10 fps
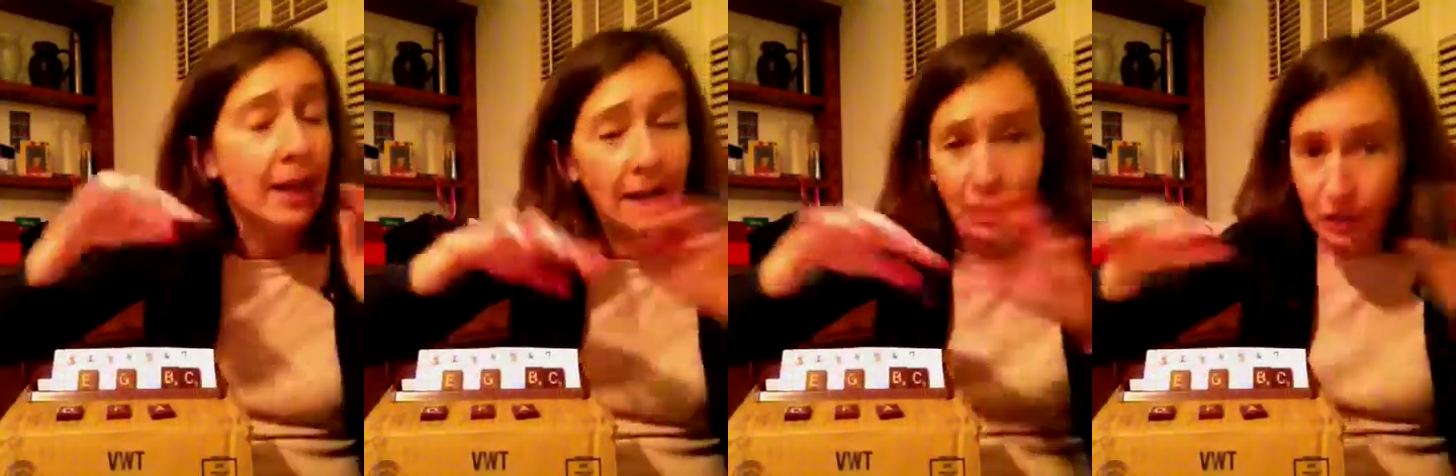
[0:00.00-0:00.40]

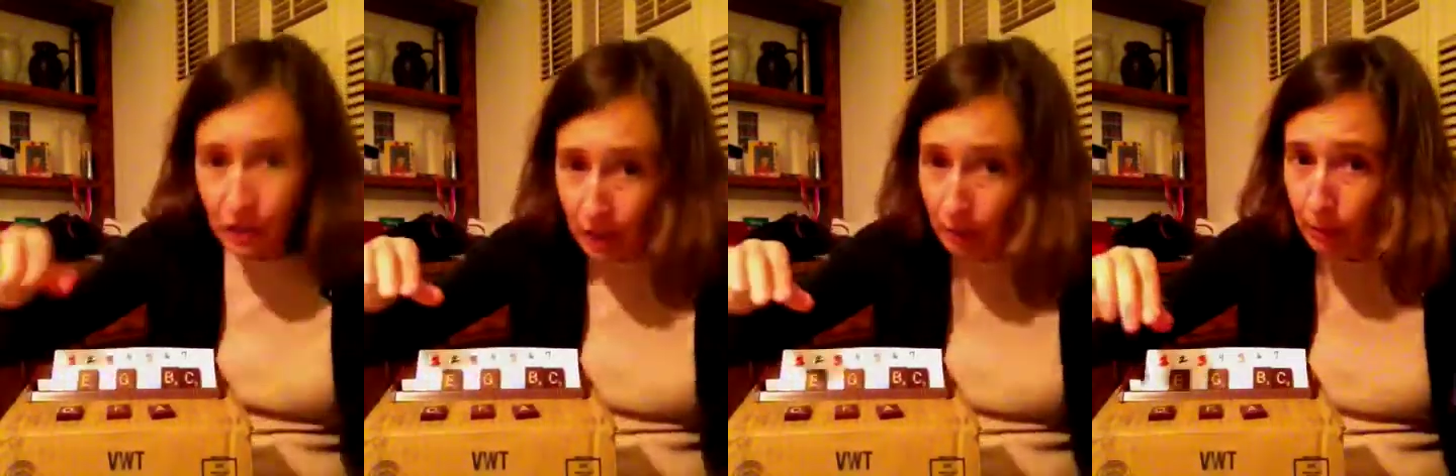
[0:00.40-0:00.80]
And
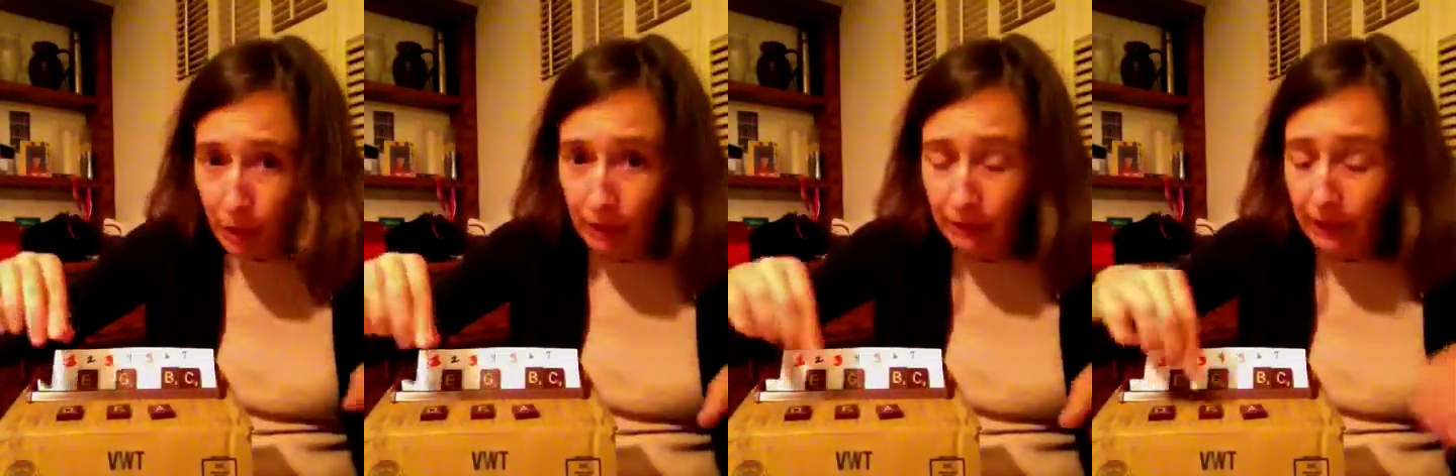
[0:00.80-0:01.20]
just like with
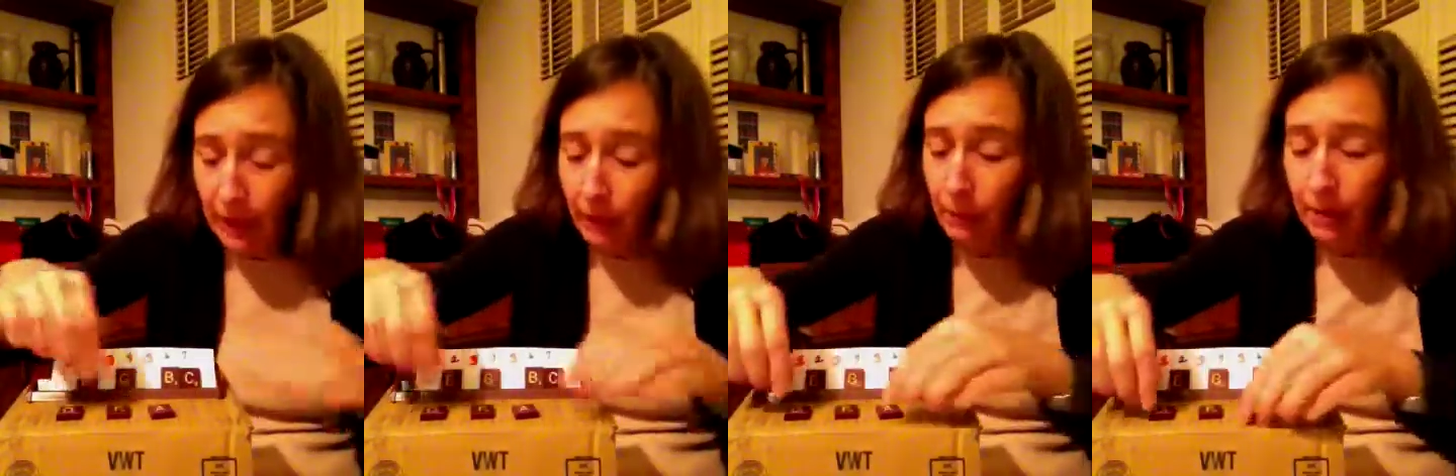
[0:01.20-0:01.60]
all of the
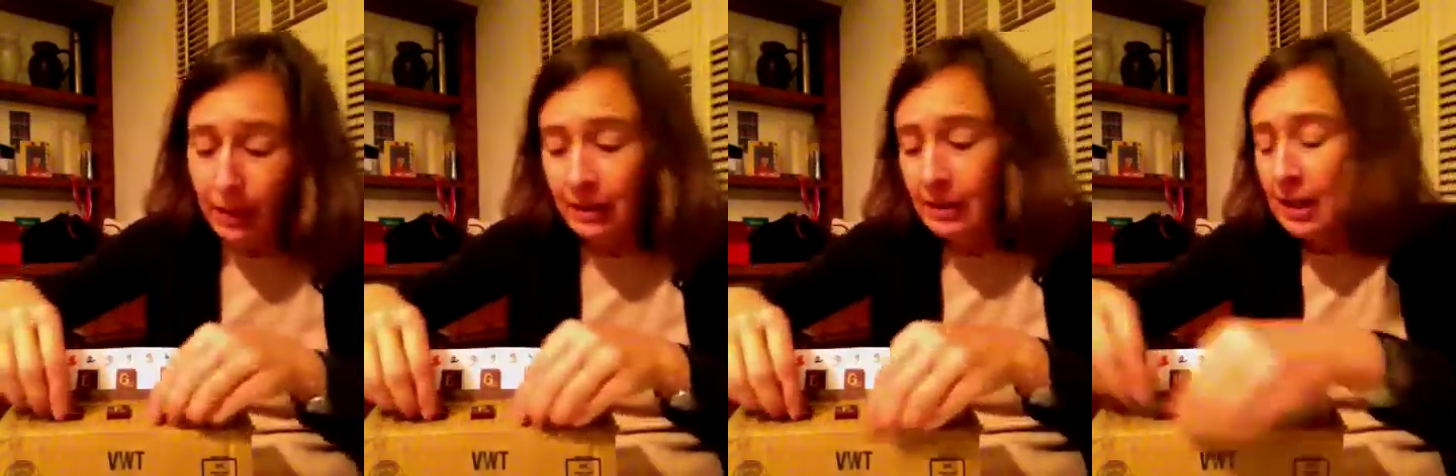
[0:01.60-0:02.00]
other
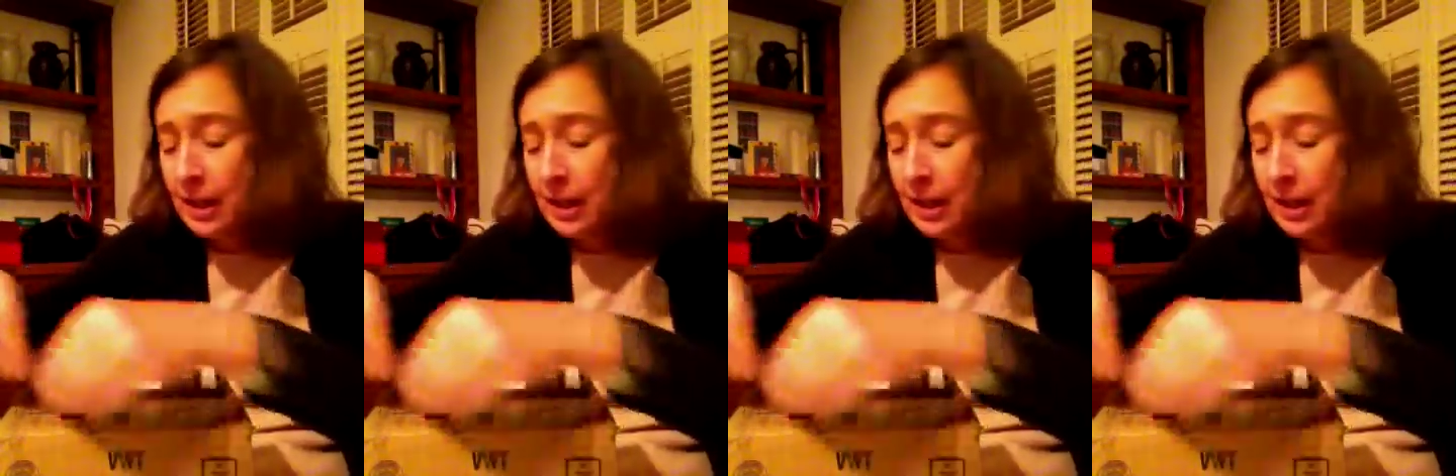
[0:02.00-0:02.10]
ones,